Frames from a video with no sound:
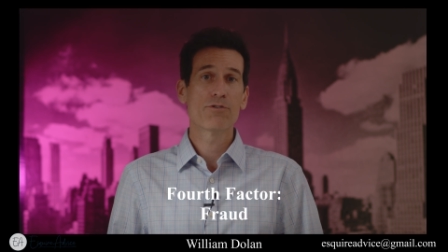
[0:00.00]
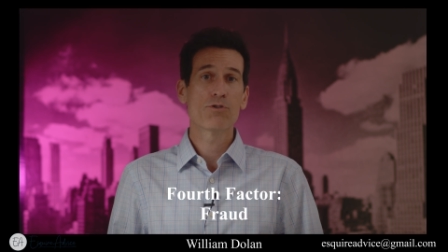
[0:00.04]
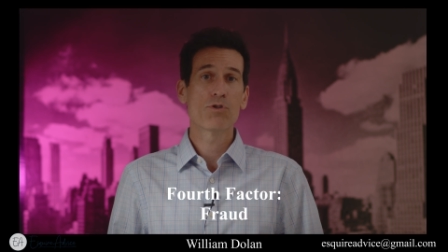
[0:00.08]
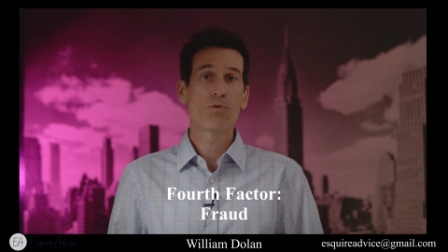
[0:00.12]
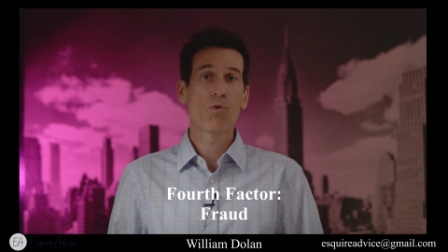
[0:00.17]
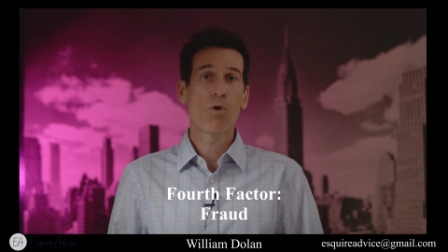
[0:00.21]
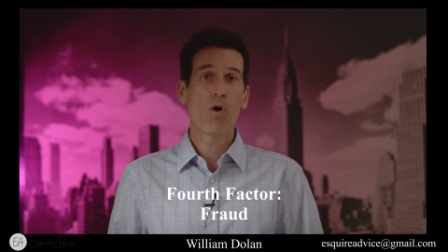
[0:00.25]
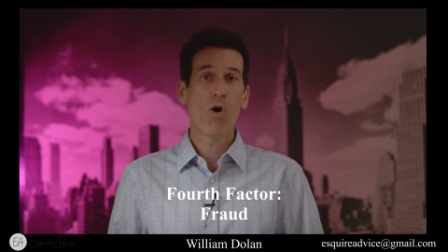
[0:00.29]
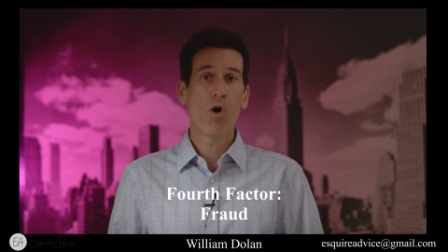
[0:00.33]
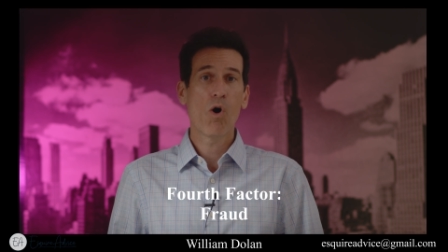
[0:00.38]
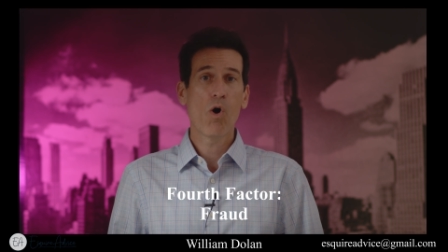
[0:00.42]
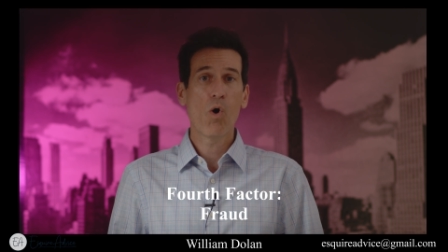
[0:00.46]
you
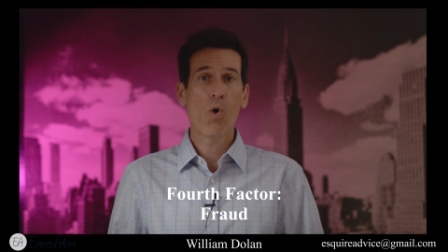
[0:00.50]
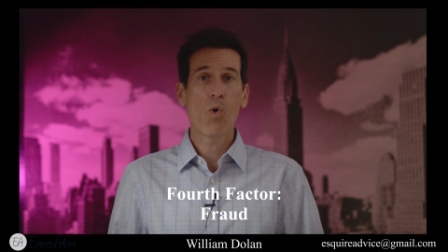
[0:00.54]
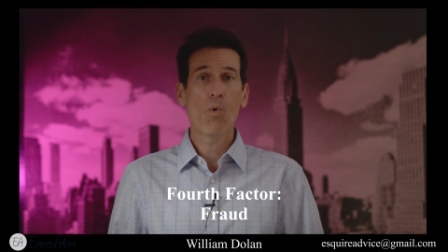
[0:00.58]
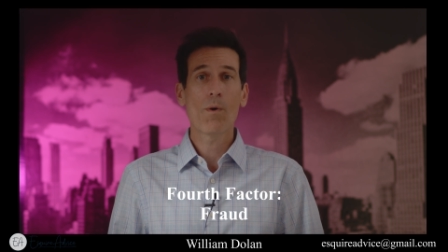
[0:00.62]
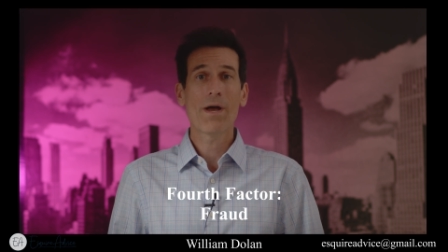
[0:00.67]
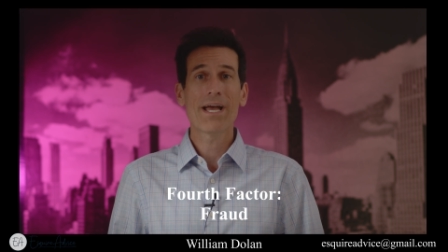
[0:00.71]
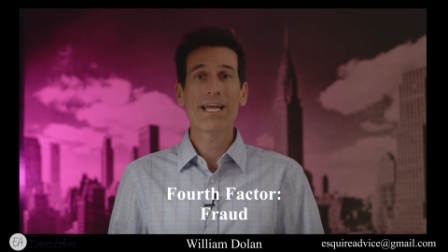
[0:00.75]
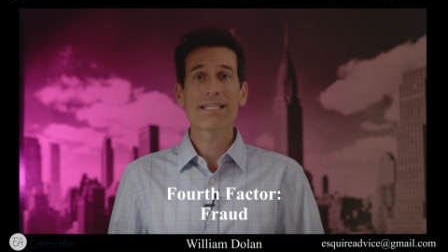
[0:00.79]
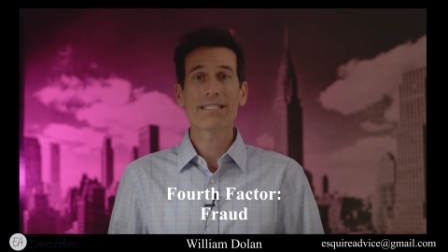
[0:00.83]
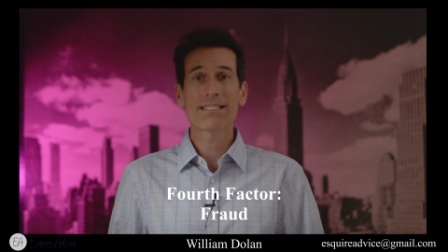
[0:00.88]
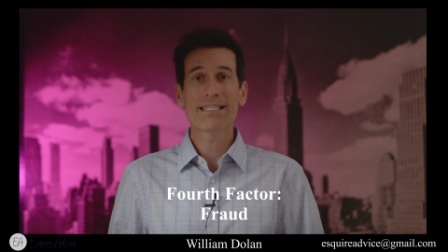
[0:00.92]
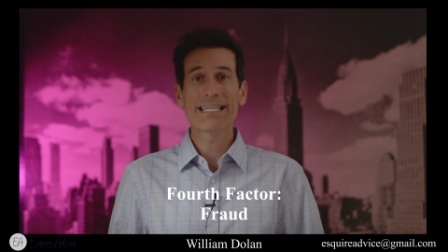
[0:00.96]

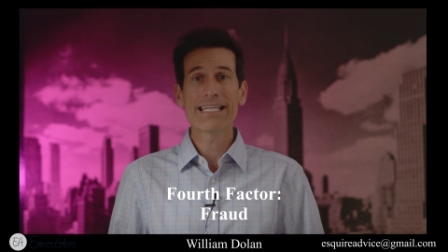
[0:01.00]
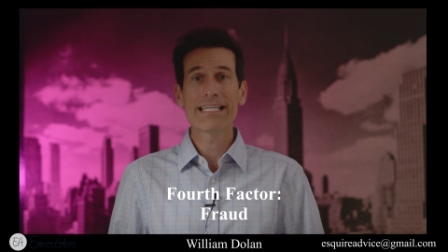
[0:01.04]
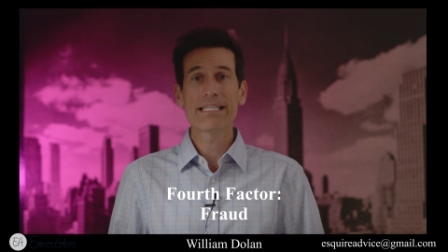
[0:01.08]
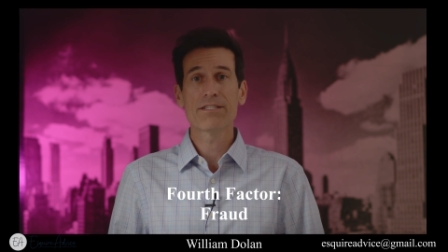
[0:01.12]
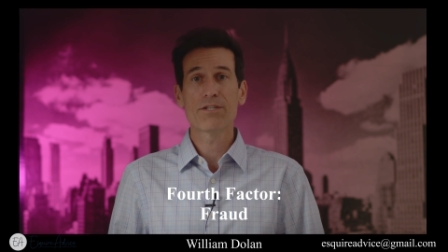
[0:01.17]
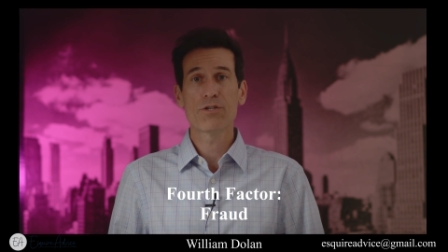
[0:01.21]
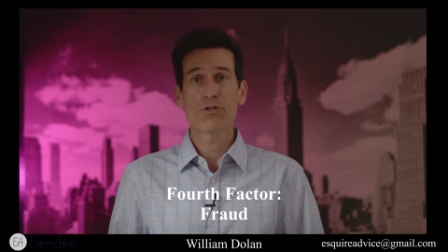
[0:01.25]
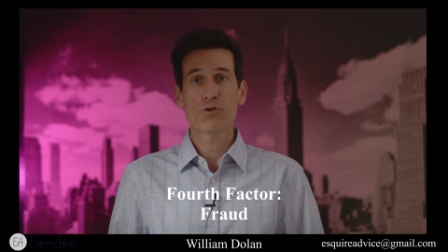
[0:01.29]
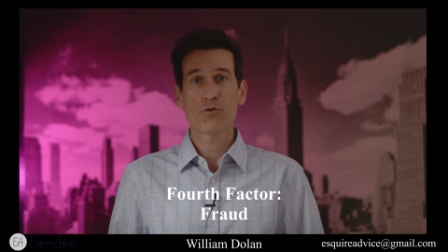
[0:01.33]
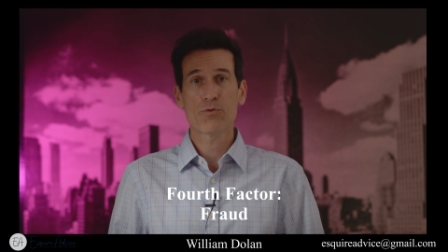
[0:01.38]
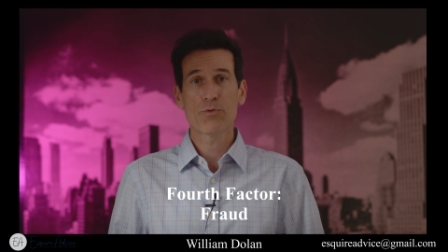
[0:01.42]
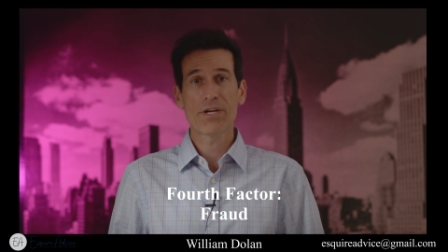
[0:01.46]
always need
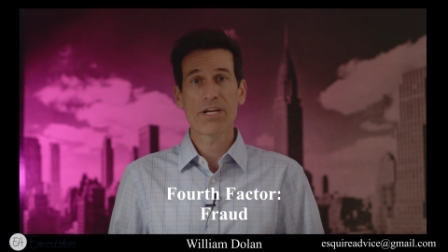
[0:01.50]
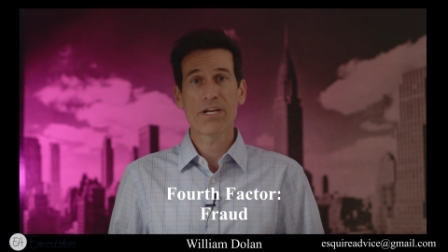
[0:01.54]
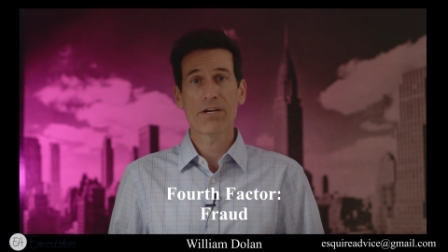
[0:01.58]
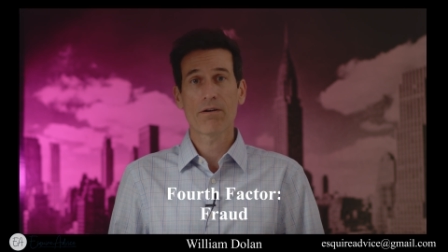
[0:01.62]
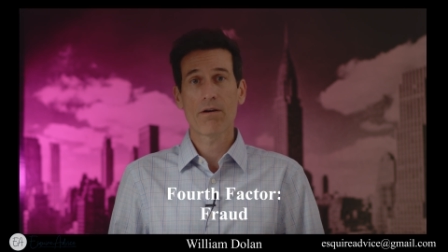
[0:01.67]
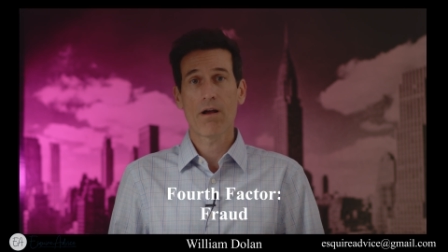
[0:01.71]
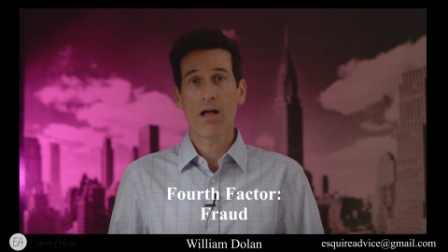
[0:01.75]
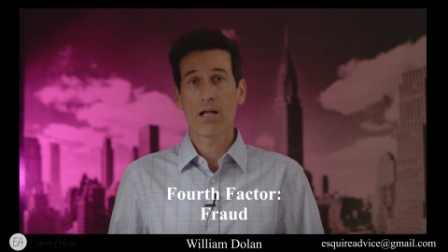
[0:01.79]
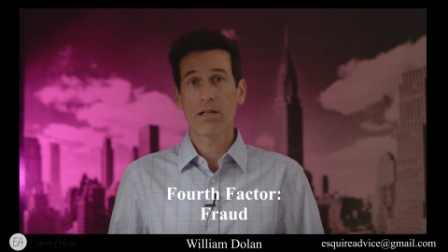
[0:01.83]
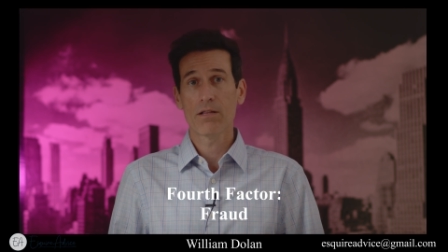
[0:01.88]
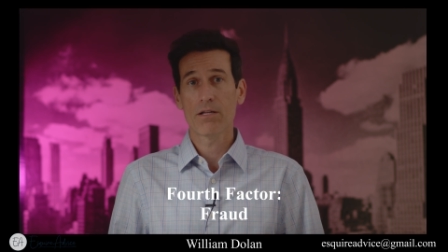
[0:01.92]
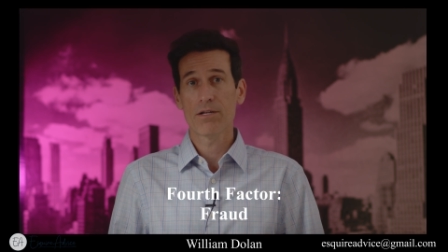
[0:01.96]
to treat your
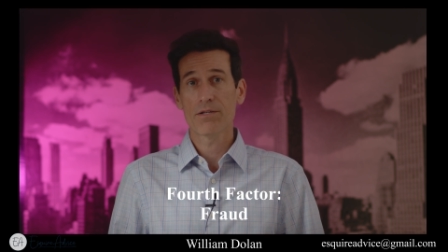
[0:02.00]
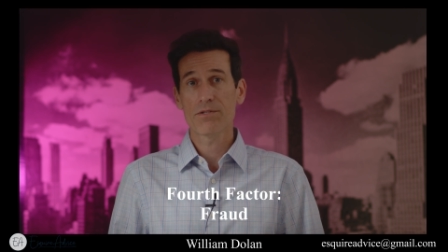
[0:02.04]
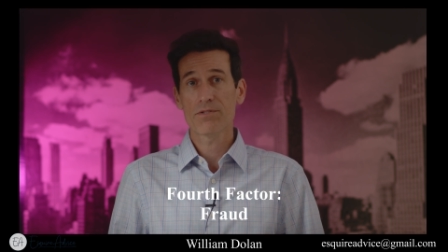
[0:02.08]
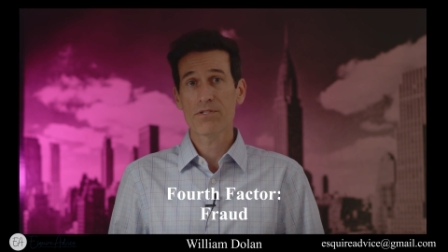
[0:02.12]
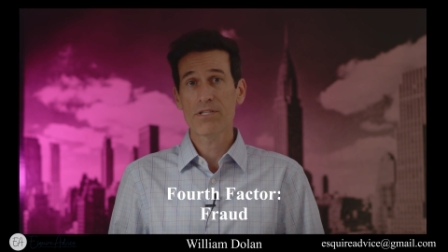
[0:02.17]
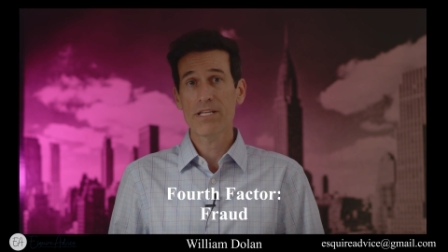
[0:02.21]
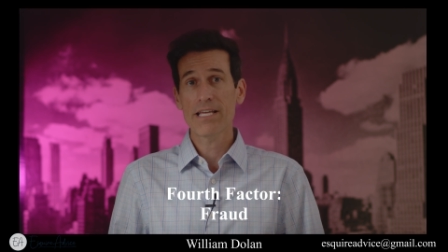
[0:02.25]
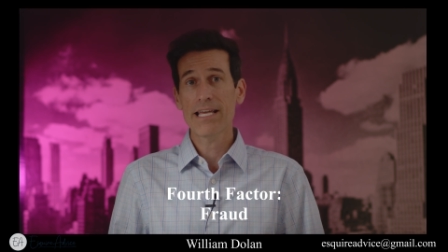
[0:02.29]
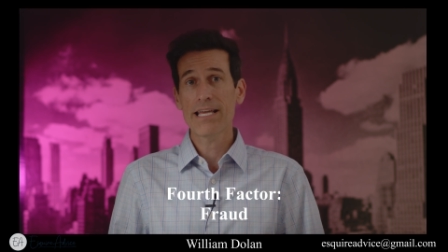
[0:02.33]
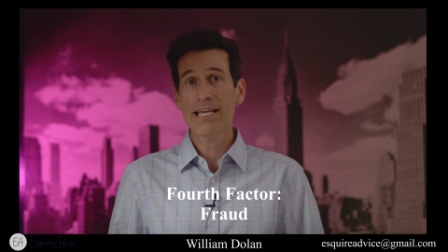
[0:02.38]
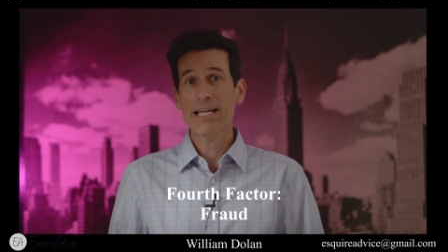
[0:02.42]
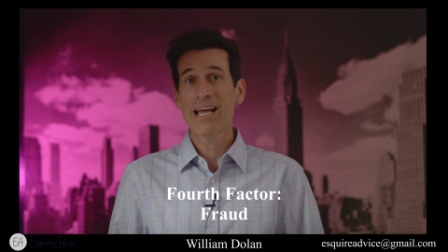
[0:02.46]

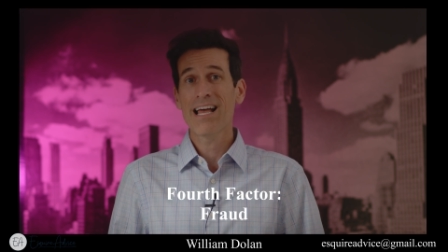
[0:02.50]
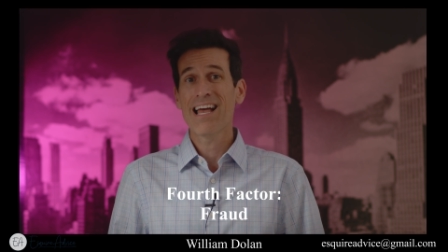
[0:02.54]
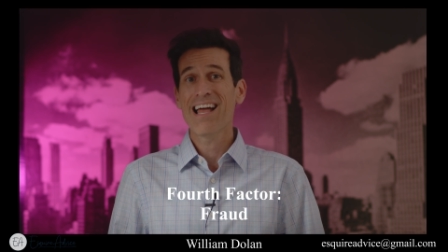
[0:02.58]
LLC